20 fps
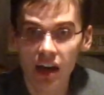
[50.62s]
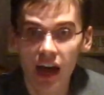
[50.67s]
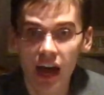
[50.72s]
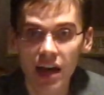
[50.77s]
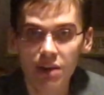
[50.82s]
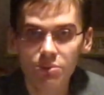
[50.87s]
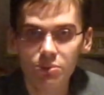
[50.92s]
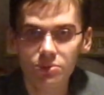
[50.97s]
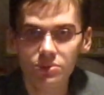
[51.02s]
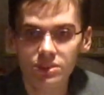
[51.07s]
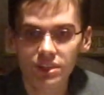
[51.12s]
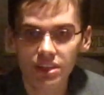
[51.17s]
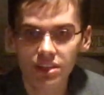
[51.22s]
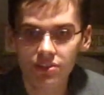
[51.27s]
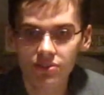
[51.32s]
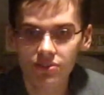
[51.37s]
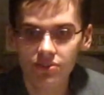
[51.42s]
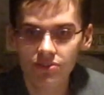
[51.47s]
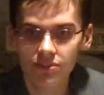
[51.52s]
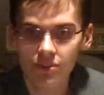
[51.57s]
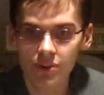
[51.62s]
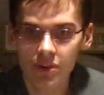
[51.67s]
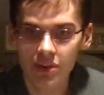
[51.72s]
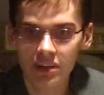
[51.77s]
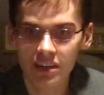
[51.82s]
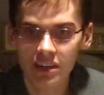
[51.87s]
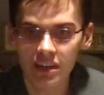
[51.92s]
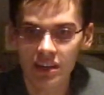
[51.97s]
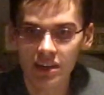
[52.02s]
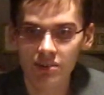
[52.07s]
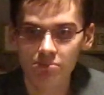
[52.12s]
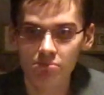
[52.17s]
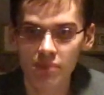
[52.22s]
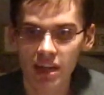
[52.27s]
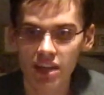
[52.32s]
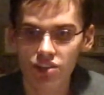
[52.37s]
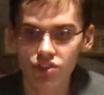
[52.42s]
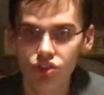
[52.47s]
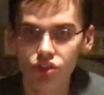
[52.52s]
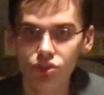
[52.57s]
I will therefore
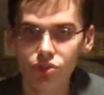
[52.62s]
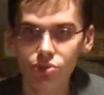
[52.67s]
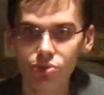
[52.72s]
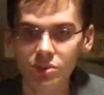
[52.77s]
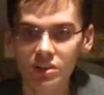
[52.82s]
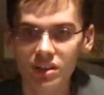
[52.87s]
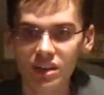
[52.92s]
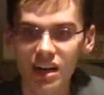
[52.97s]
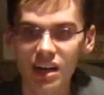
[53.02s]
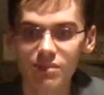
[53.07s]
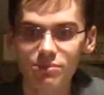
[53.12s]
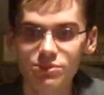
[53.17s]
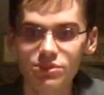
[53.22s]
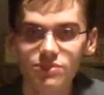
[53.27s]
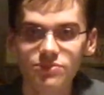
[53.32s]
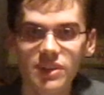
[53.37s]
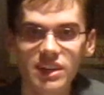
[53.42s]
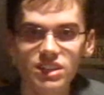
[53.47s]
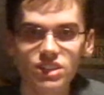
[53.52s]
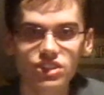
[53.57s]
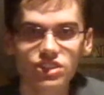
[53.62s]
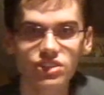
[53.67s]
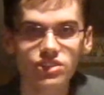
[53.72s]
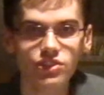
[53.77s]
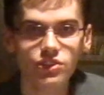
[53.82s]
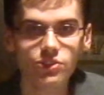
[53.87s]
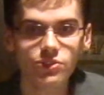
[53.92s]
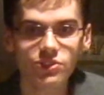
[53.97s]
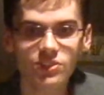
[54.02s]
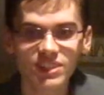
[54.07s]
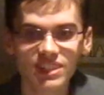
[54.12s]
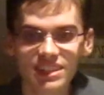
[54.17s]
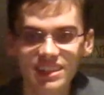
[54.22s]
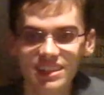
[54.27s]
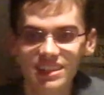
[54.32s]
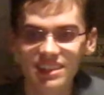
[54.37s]
make two observations only.